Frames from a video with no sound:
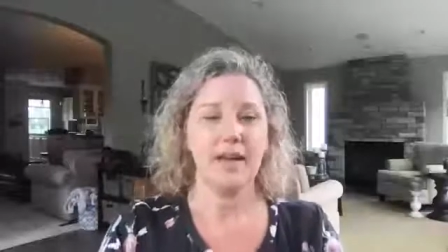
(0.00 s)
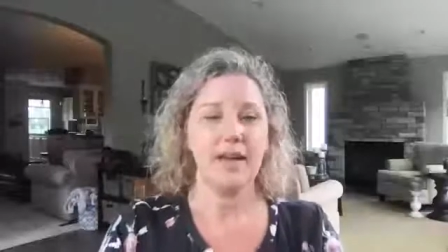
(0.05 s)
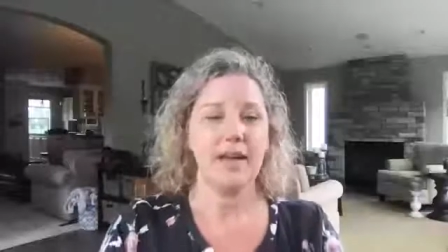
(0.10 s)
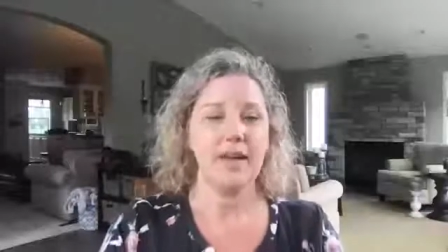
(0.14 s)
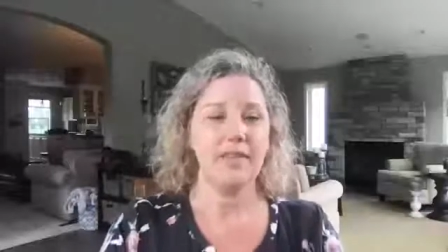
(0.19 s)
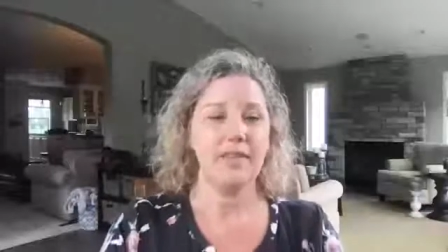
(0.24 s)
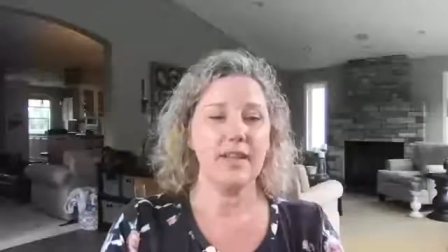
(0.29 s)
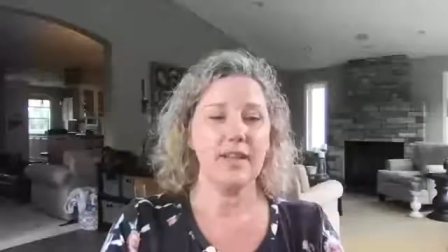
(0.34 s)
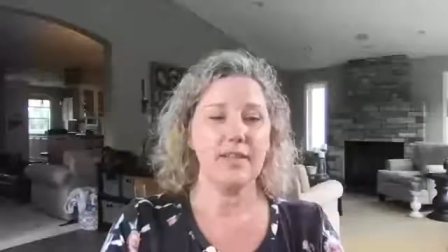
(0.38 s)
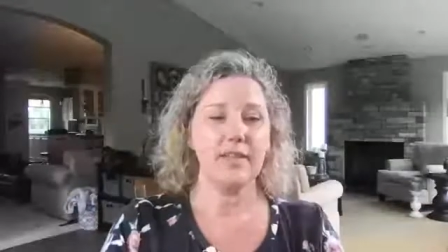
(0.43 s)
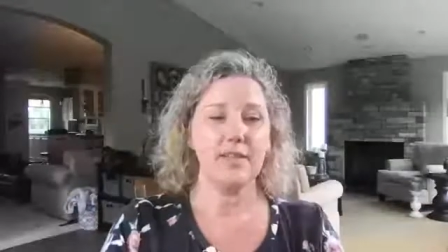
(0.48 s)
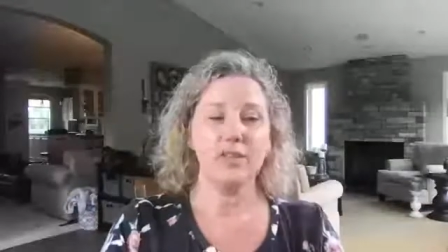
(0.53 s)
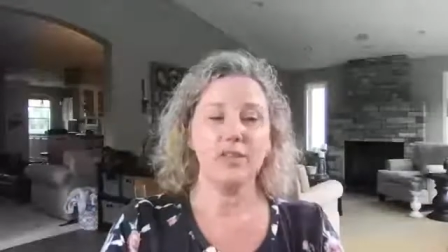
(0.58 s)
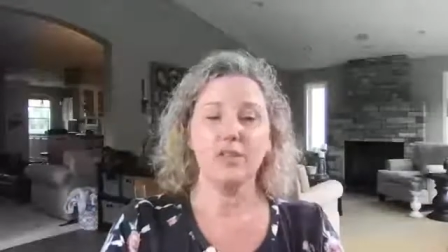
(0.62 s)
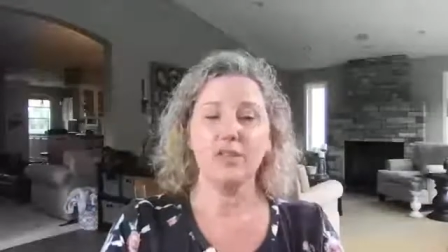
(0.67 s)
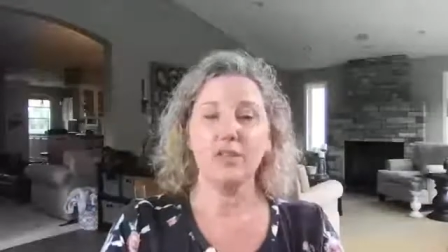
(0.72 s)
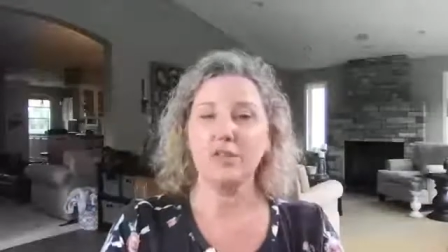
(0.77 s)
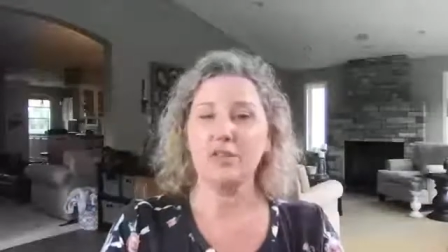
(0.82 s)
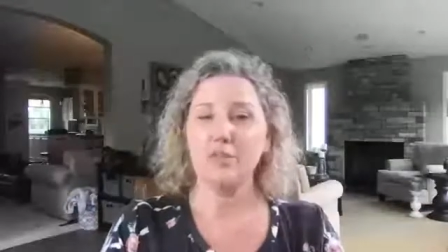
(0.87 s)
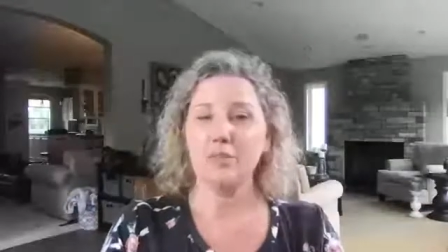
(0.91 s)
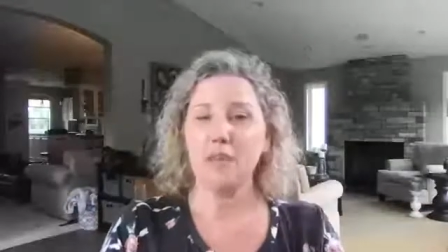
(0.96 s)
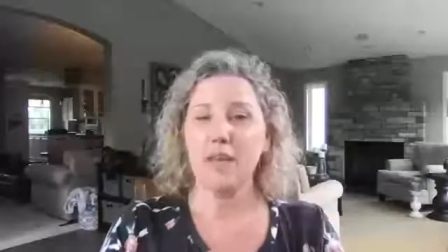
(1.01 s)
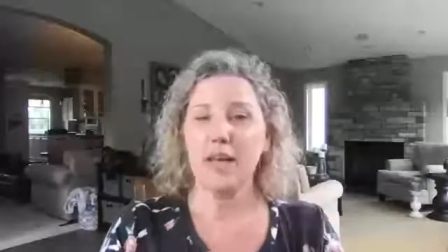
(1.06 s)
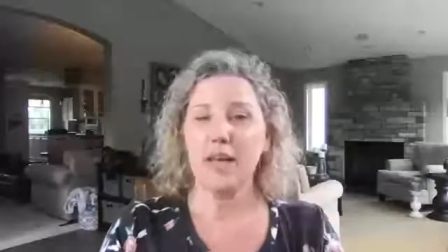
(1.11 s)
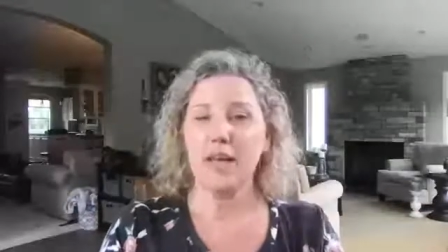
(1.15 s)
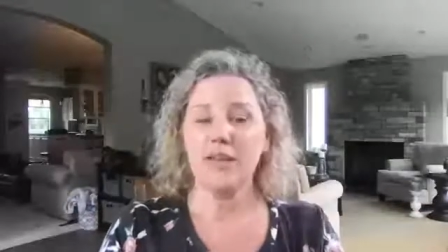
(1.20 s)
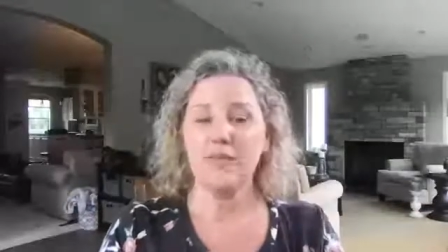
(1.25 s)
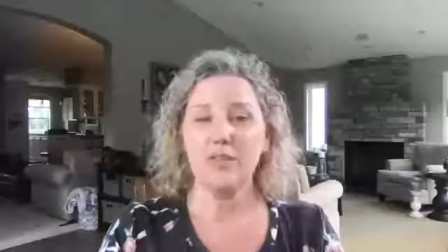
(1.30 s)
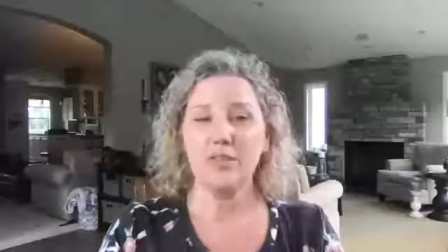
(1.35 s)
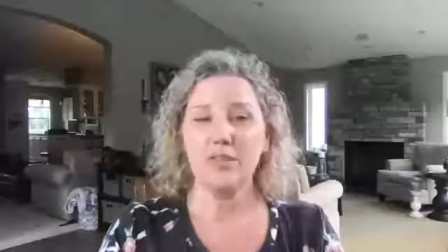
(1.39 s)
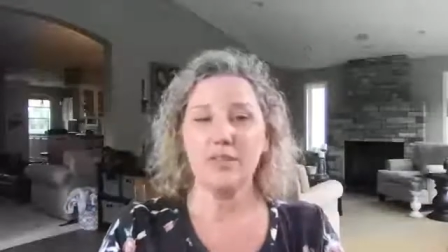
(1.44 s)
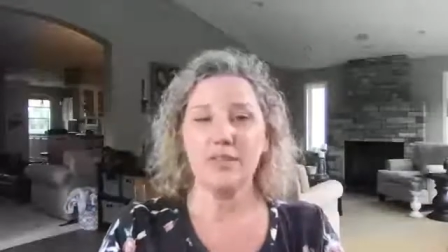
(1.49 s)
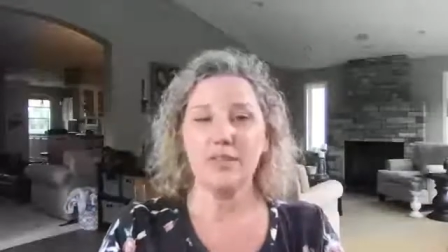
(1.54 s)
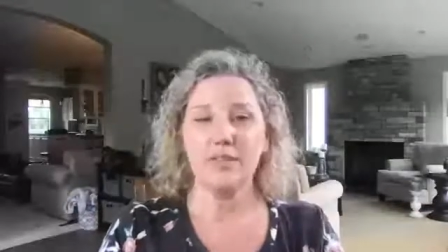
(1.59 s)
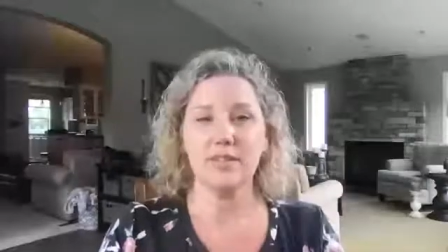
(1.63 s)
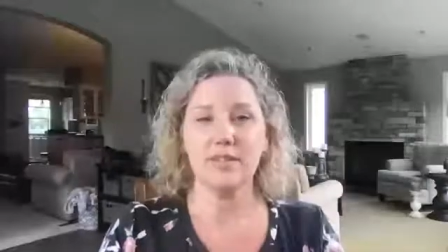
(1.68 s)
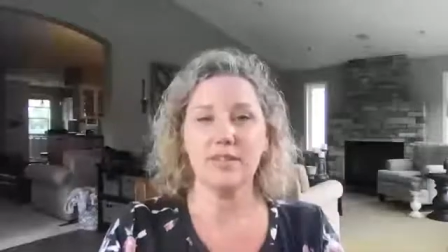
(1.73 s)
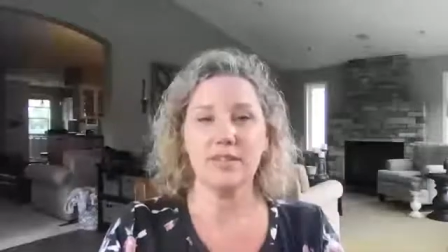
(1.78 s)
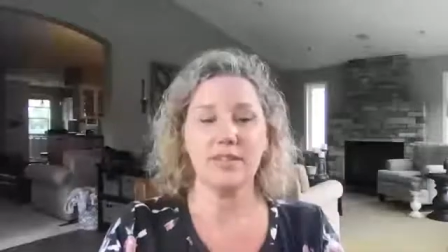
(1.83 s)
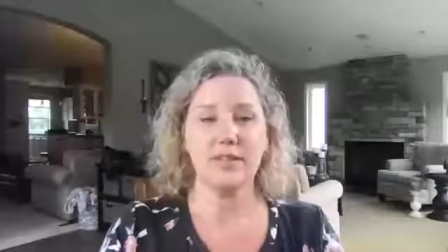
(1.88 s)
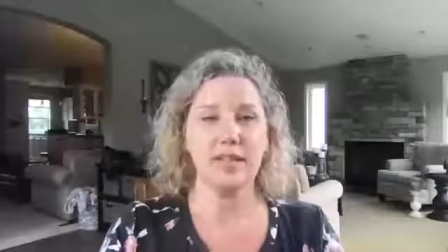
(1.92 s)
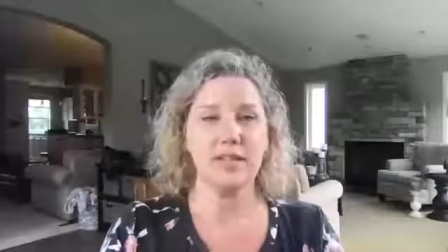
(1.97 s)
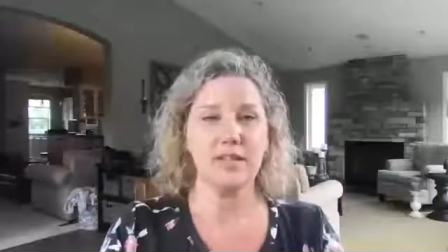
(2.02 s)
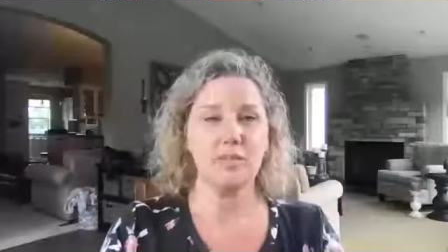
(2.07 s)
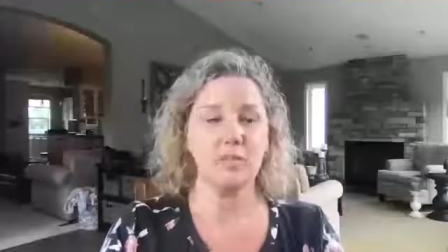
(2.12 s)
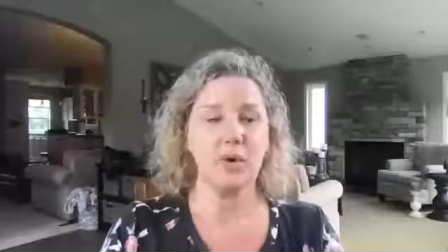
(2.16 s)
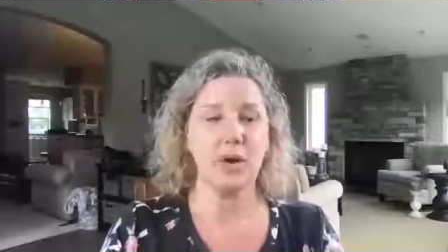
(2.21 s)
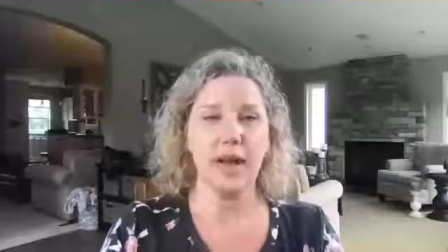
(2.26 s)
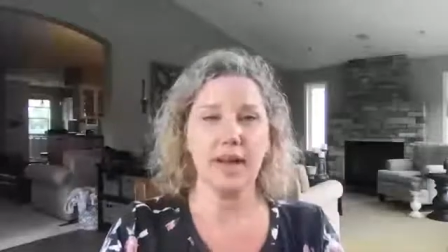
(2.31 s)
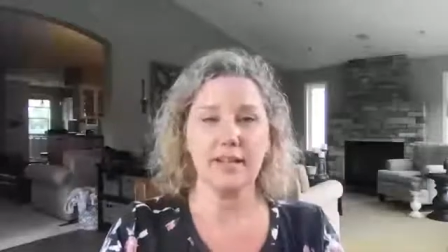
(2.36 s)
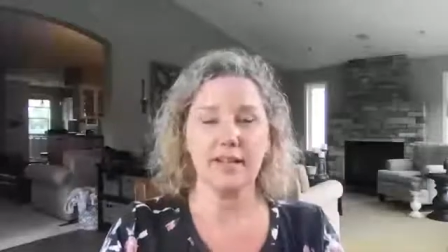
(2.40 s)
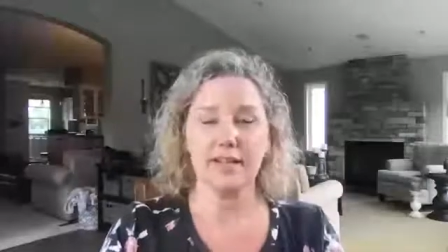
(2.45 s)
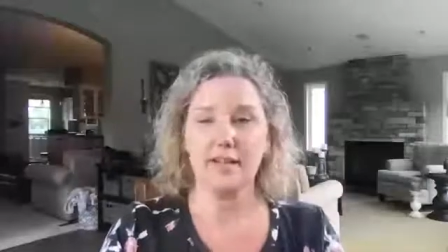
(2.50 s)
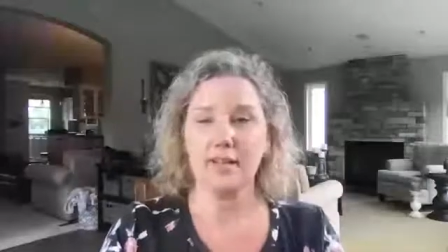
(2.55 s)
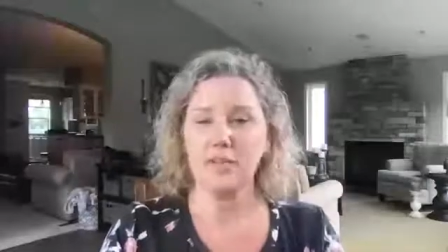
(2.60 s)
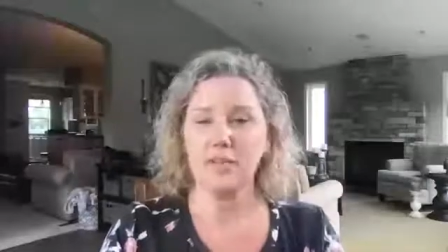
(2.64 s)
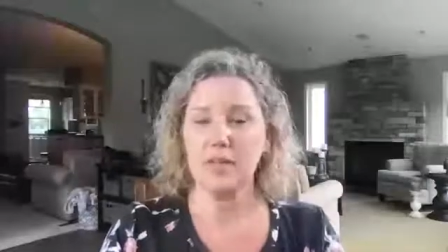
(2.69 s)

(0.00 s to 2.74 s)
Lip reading: That's learned behaviors, that's practiced